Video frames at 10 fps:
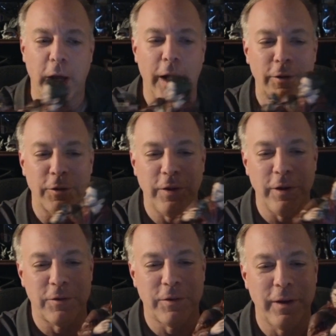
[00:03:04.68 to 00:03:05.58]
dollars.
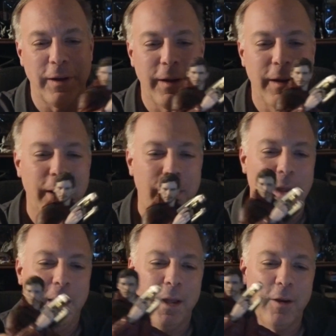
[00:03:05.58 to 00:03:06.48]
Here's
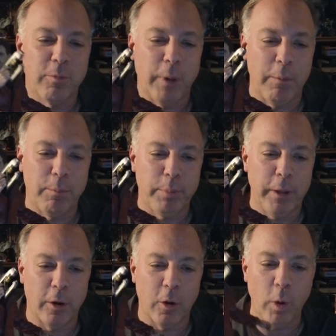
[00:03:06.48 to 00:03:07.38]
here's my
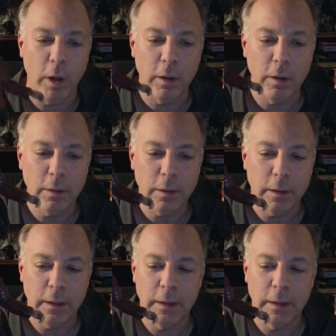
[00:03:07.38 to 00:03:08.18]
Peter Quill.